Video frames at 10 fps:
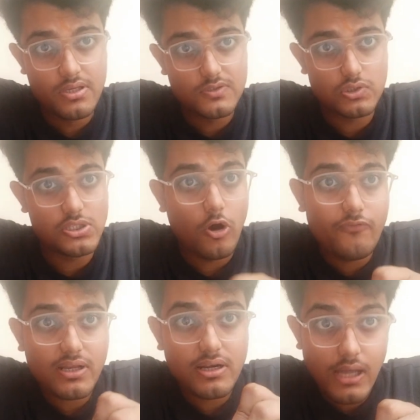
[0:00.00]
So the
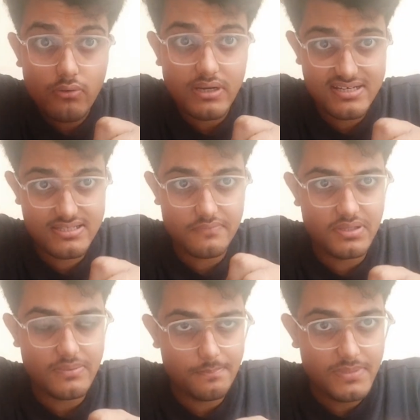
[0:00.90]
offer now rests
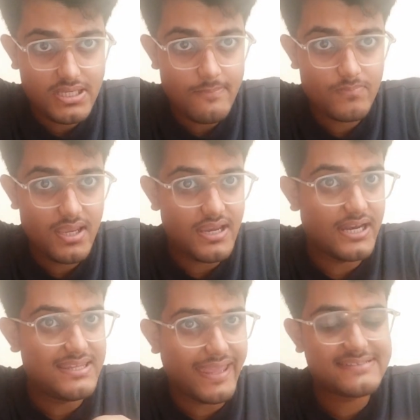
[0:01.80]
with B,
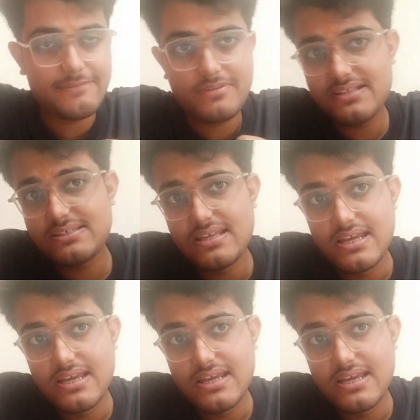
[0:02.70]
and the acceptance